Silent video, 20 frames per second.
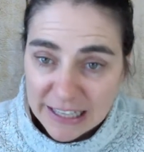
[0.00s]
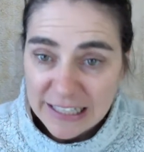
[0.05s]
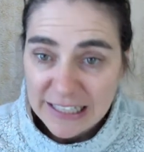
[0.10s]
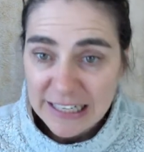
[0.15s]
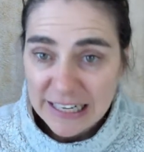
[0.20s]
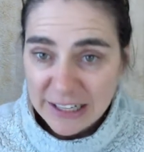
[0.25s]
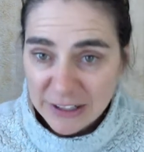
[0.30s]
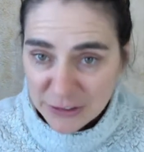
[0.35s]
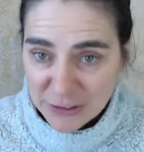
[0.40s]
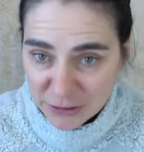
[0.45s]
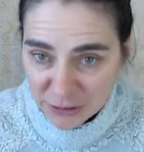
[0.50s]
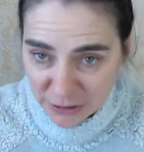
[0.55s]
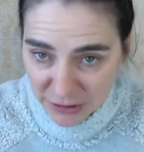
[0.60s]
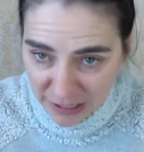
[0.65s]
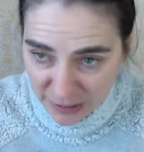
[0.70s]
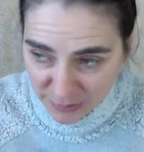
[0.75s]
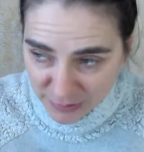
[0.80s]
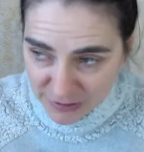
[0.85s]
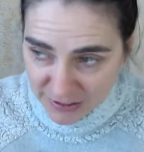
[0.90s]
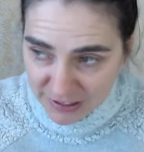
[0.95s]
and nature
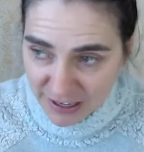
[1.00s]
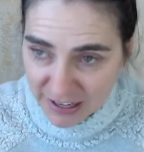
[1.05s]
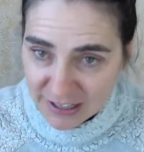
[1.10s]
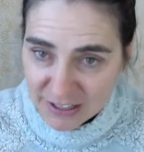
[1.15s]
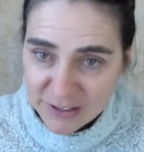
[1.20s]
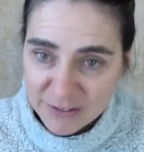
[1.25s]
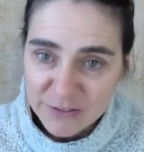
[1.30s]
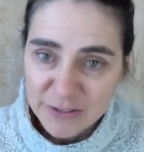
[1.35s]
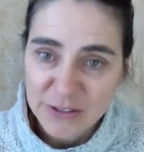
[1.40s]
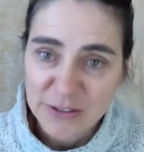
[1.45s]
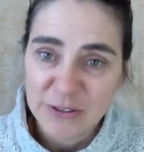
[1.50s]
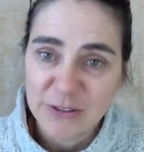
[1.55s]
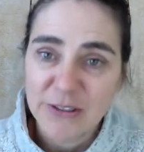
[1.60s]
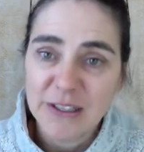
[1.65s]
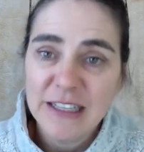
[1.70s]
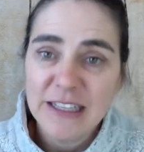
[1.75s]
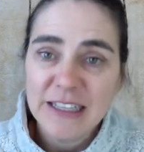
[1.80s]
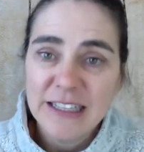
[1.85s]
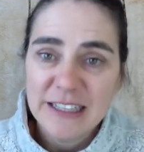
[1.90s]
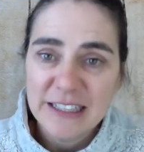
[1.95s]
outside of you
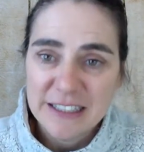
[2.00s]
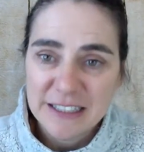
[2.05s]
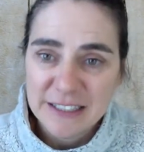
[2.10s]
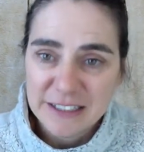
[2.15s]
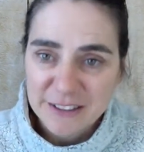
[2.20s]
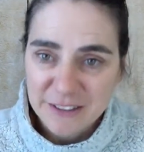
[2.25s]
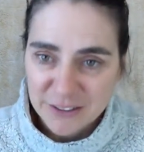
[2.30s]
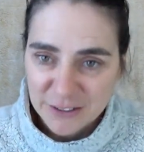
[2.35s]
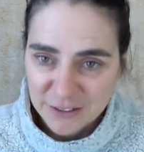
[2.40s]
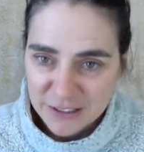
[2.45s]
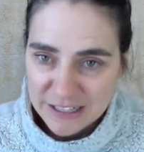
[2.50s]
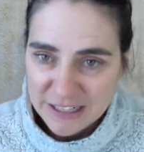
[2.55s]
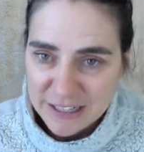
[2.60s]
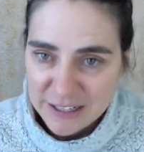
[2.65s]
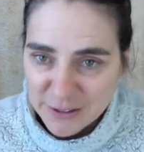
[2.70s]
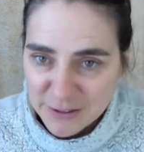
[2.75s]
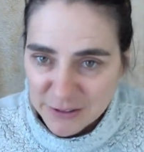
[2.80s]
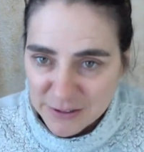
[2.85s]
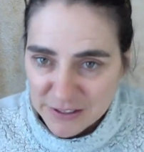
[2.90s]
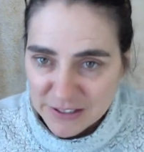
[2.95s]
in your
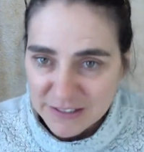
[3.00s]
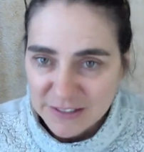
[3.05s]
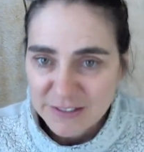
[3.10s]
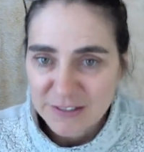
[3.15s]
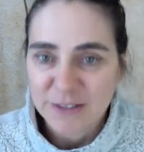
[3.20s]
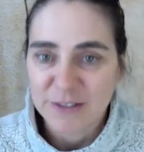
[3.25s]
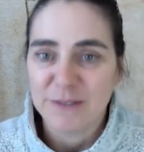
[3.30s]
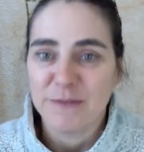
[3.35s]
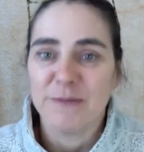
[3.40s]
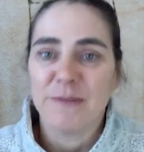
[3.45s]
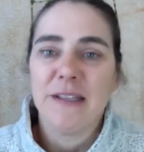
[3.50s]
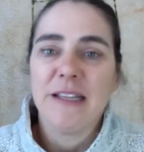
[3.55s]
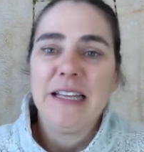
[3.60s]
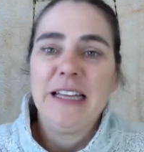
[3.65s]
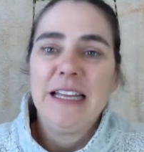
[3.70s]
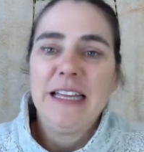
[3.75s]
ecosystem,